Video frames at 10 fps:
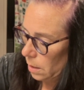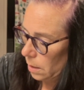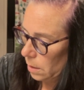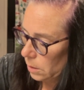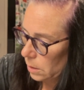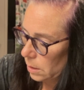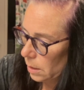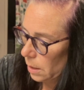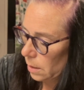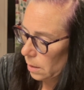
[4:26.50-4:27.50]
just to
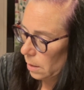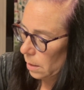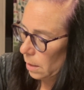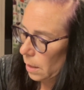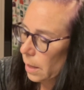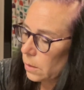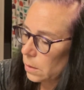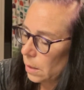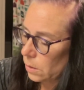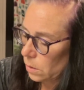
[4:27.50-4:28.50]
get any
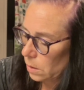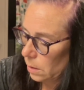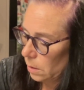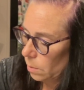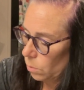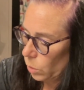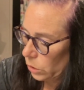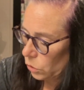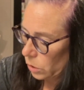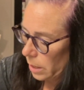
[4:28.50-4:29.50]
excess
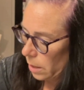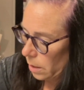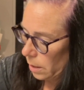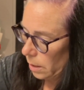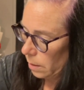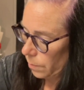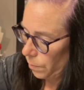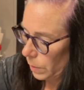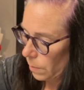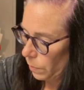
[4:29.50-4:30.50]
moisture out of there,
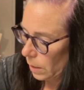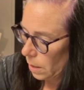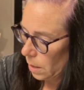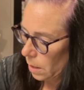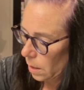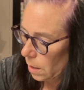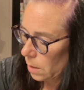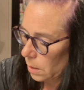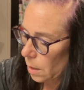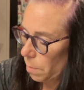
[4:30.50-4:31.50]
because
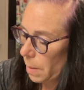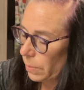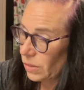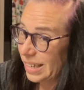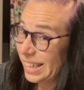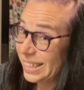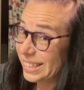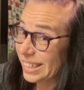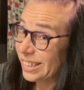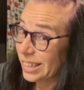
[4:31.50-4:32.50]
our peppers and onions
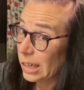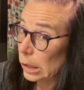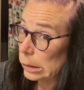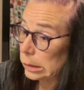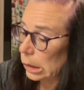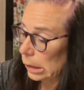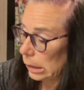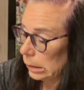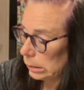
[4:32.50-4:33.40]
are looking a little soggy.